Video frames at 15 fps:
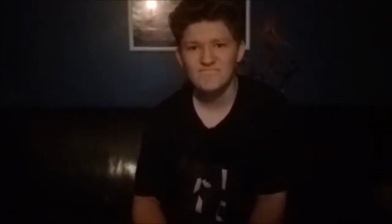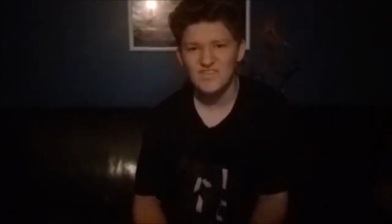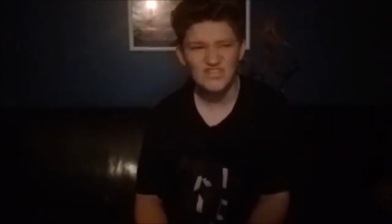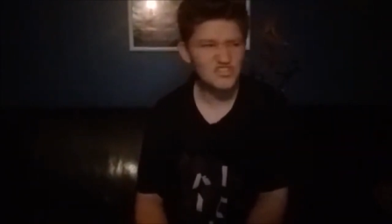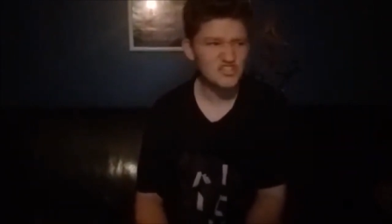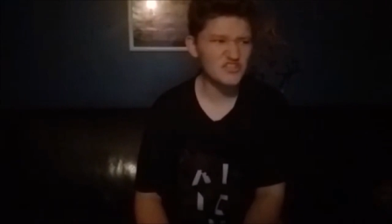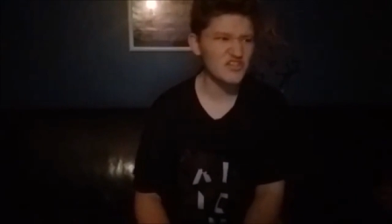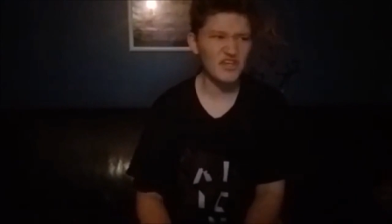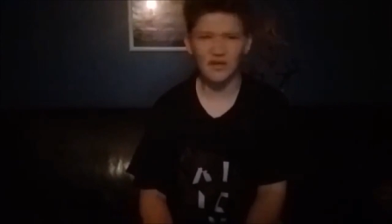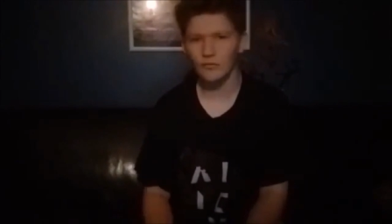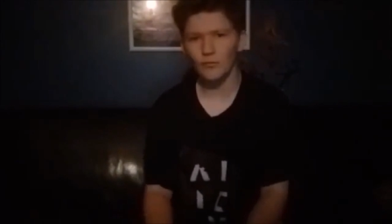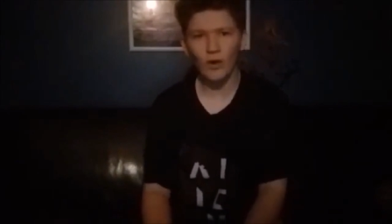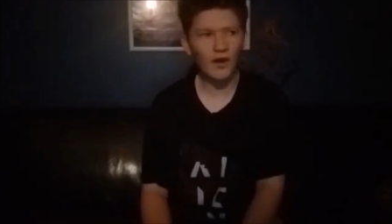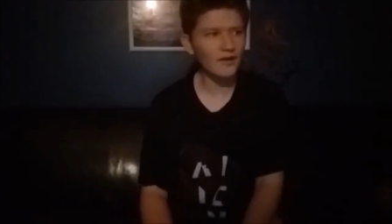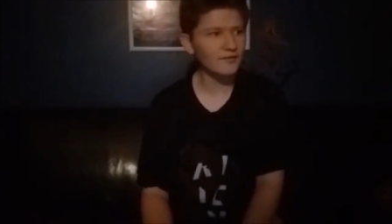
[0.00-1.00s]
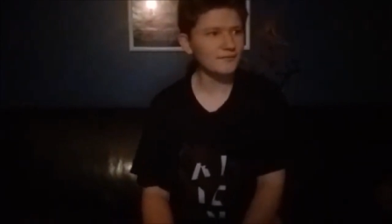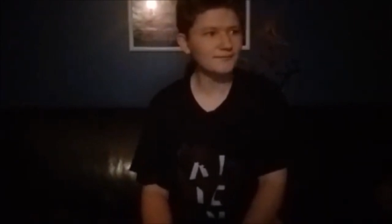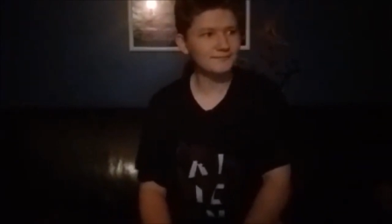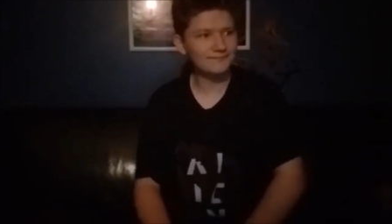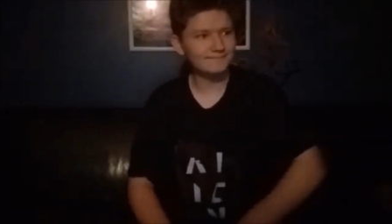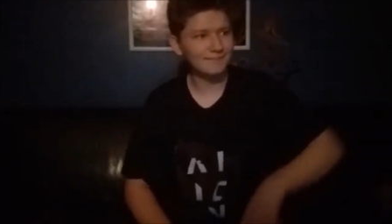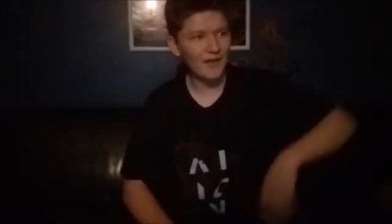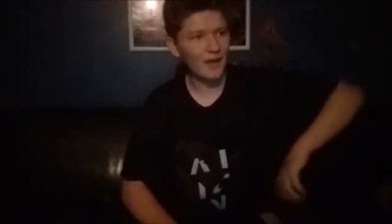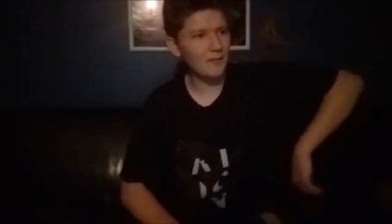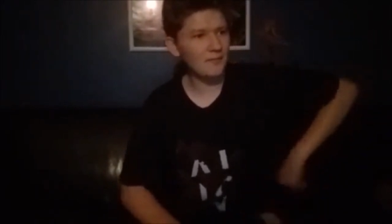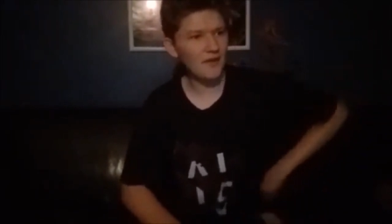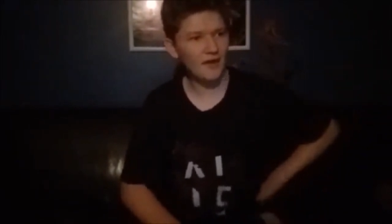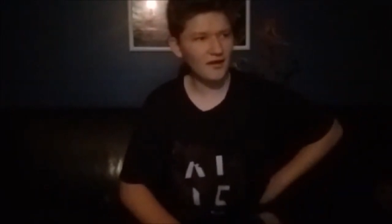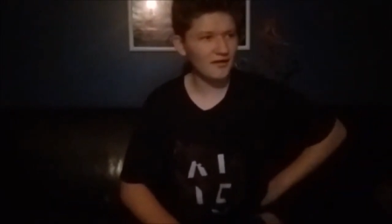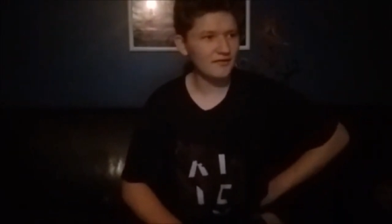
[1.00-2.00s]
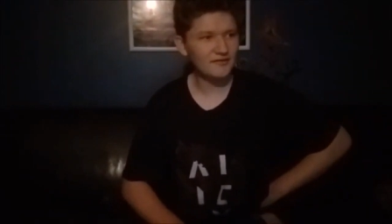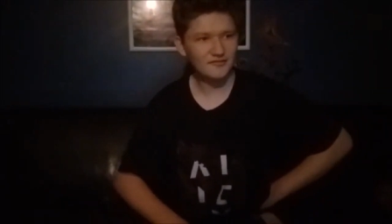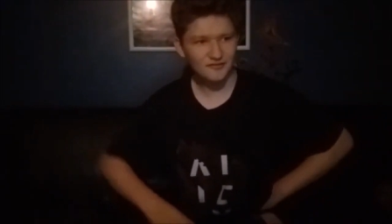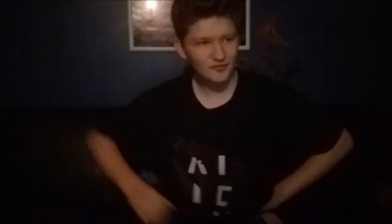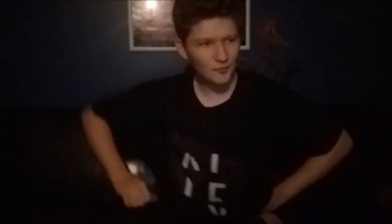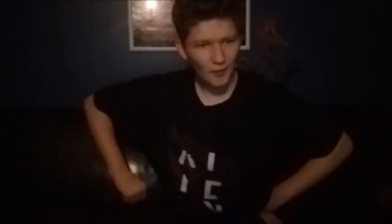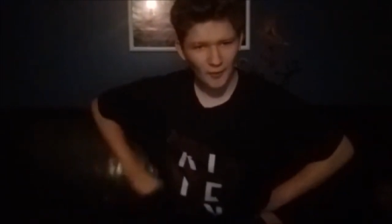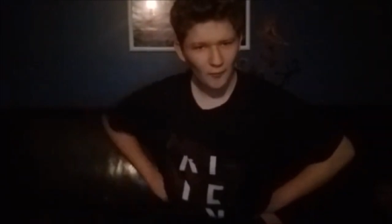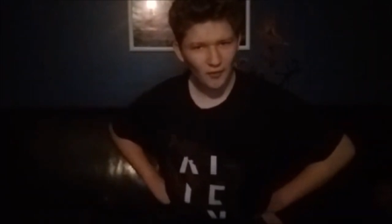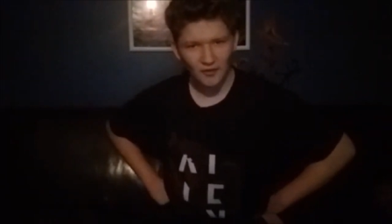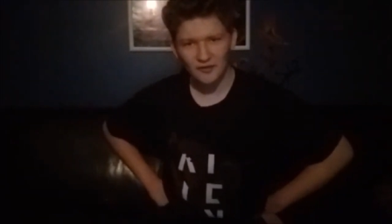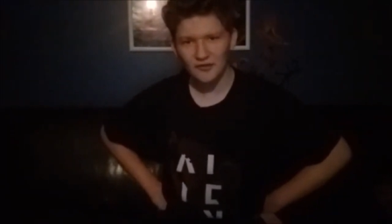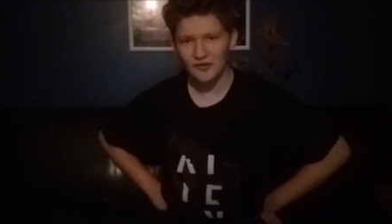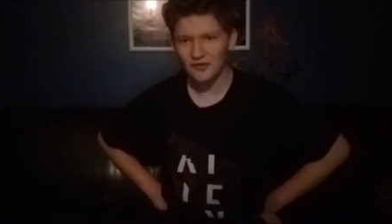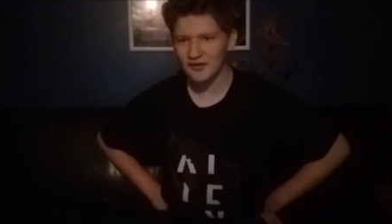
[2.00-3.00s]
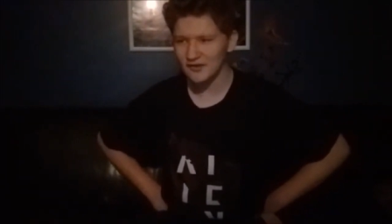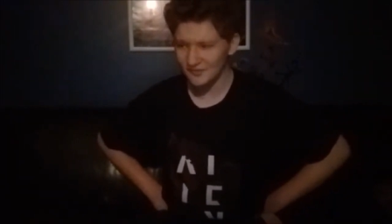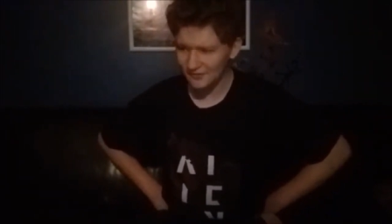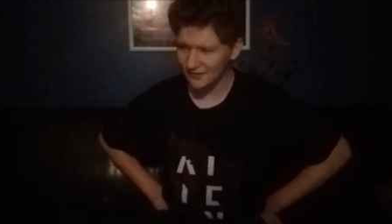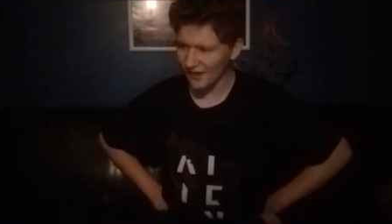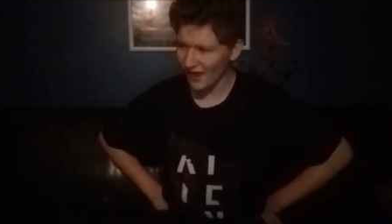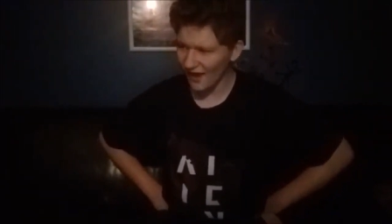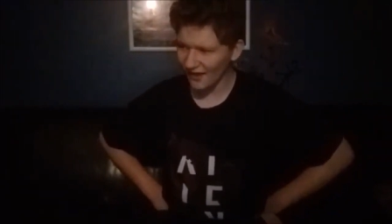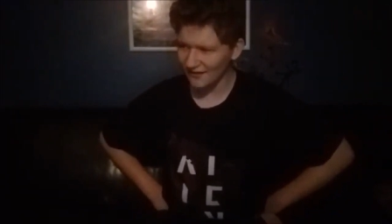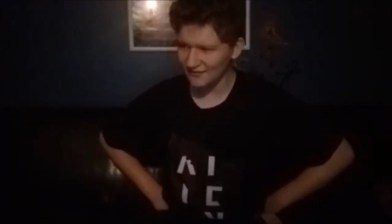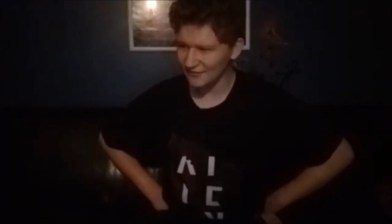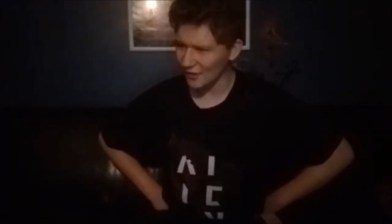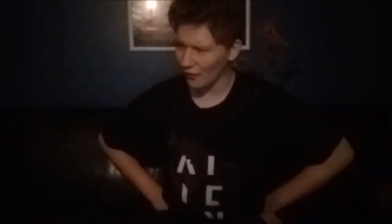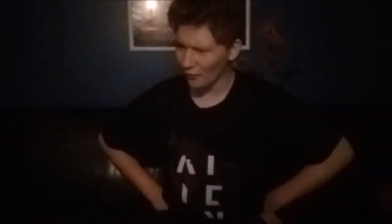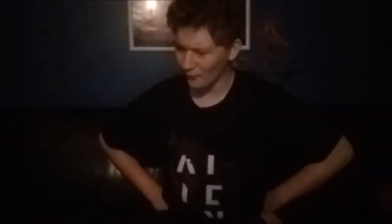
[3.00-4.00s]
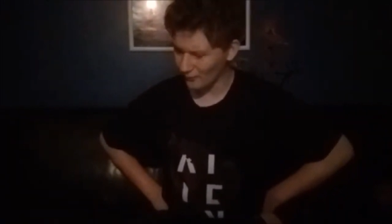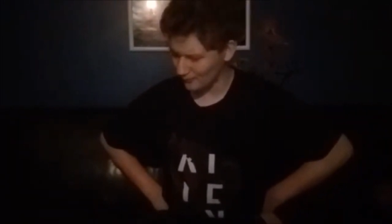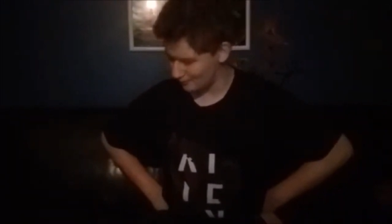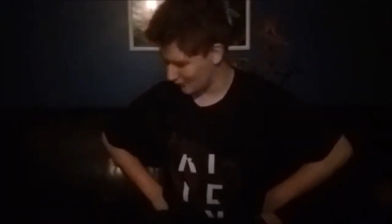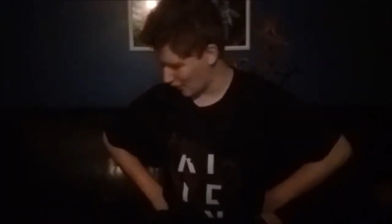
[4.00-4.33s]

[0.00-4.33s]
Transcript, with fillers: He's just like, what? I'm not, do I want to look into that? Nope.